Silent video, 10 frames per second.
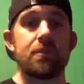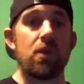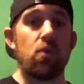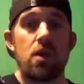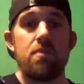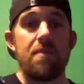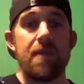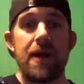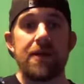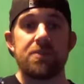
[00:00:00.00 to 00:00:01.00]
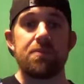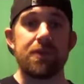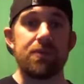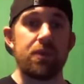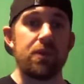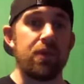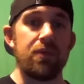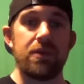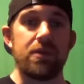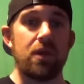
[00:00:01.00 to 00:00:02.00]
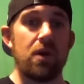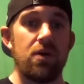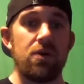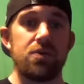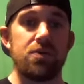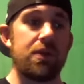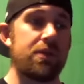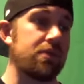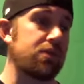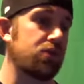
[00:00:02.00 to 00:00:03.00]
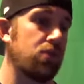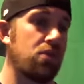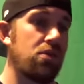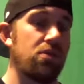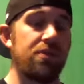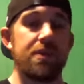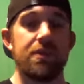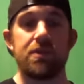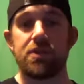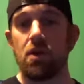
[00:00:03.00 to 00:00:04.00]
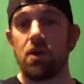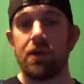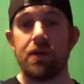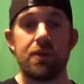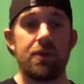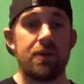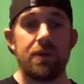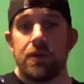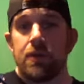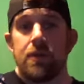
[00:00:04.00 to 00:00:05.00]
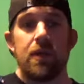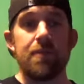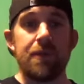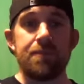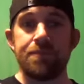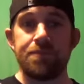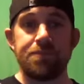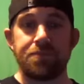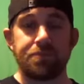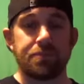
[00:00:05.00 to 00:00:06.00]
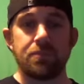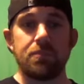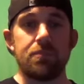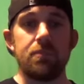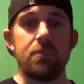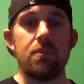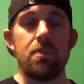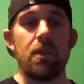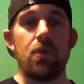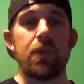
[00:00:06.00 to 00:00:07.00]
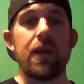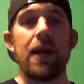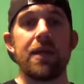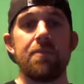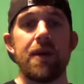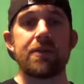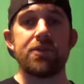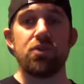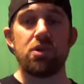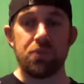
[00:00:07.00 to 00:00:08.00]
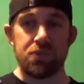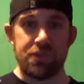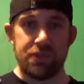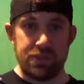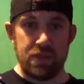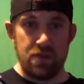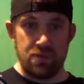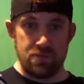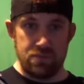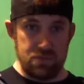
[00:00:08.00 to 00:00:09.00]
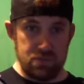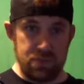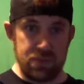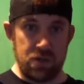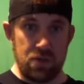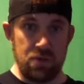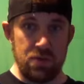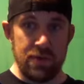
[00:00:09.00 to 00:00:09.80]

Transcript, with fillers: wearing my mask, but we, we went to Lowe's, we went to the store, we've been to Target. I mean, we got to yeah. get back to normalcy, you know? So